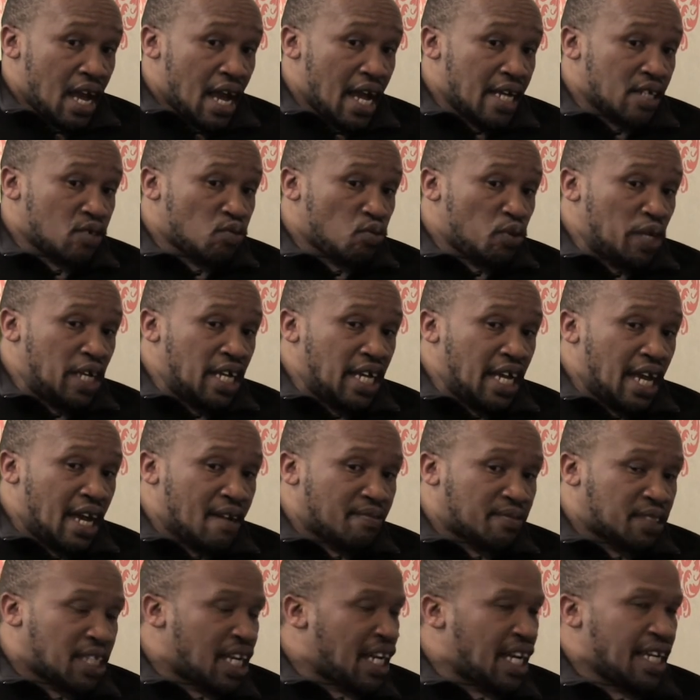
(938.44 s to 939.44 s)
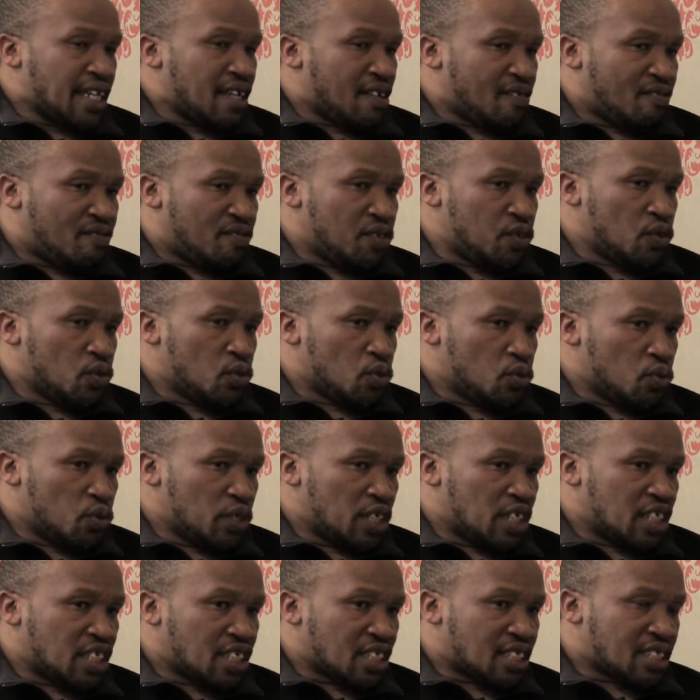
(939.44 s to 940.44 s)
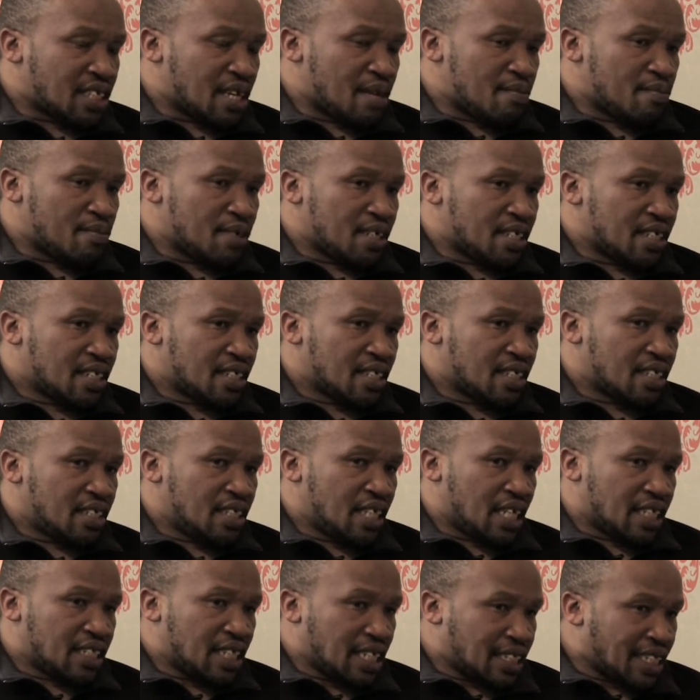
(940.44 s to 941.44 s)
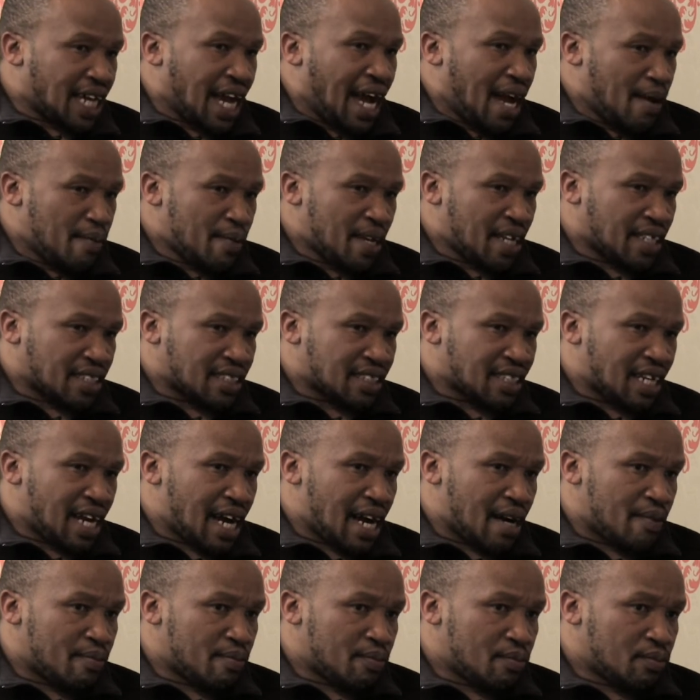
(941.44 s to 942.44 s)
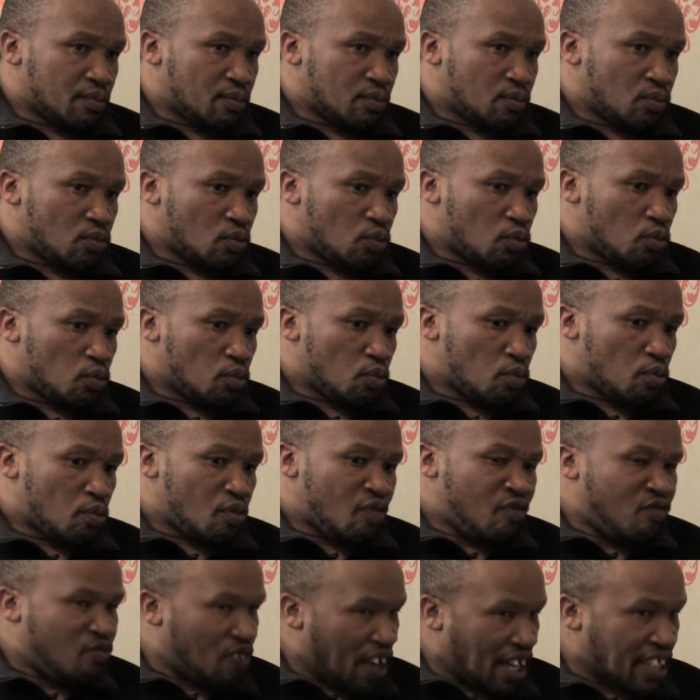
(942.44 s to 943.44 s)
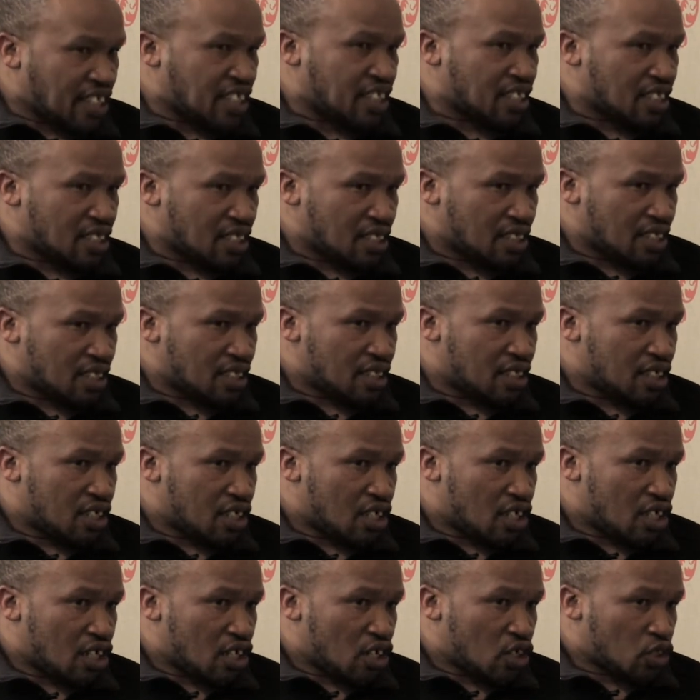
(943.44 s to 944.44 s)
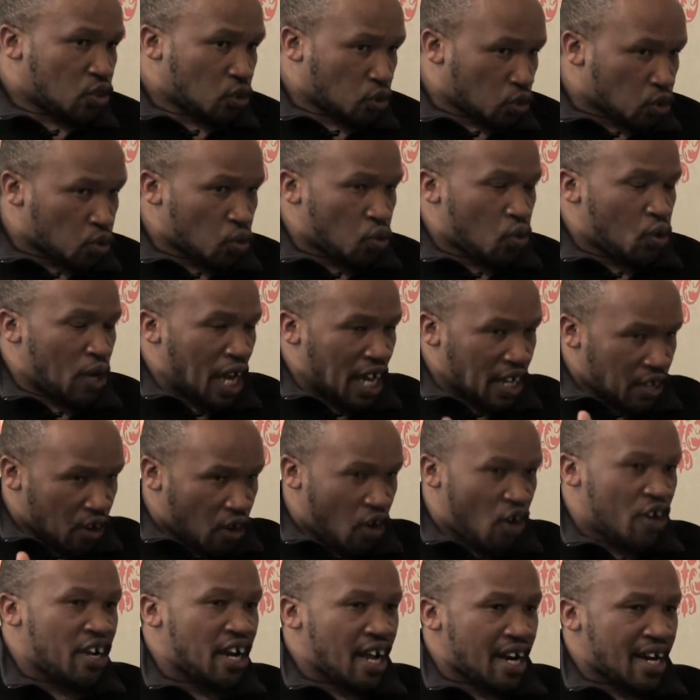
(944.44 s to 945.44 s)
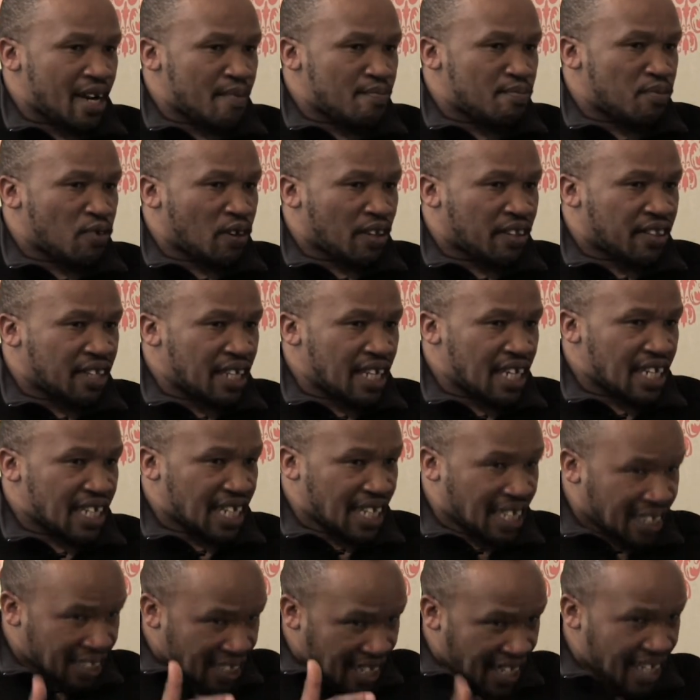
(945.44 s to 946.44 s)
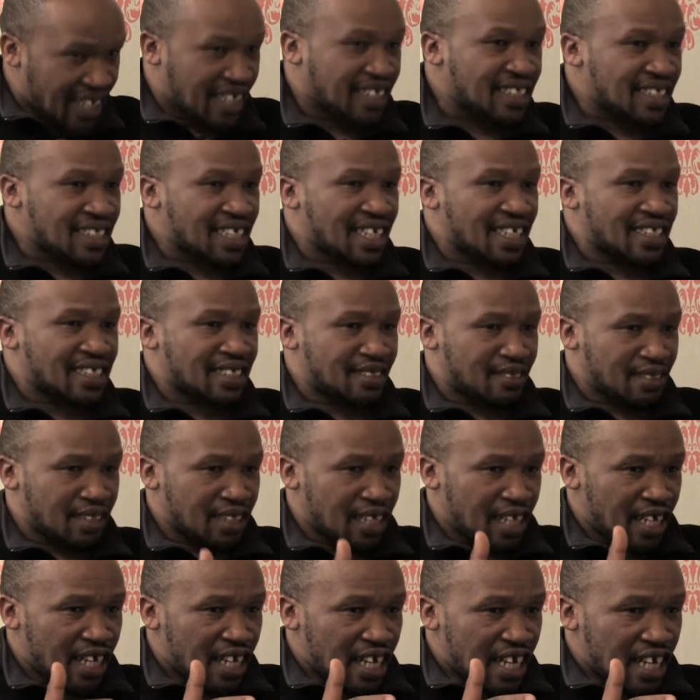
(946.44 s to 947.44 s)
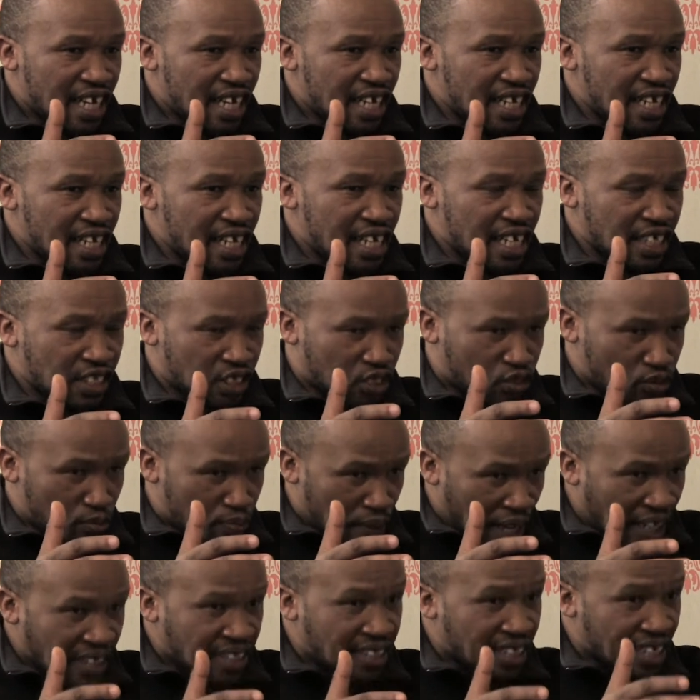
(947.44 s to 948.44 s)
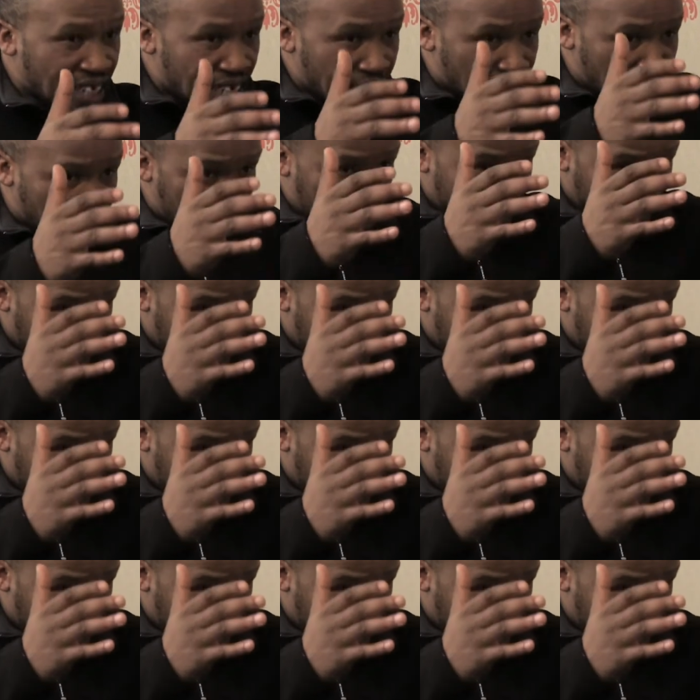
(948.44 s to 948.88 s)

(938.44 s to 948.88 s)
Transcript: And we have taken a view in December that the time has come first to do an honorable thing in the interest is to basically, if